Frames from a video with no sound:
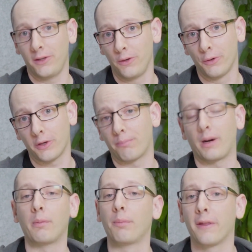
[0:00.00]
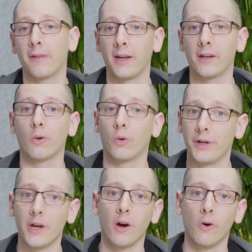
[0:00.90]
you should probably think or
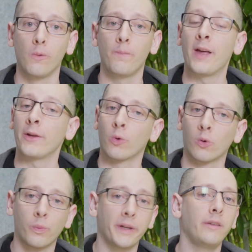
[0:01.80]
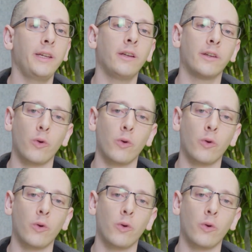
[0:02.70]
know that you're really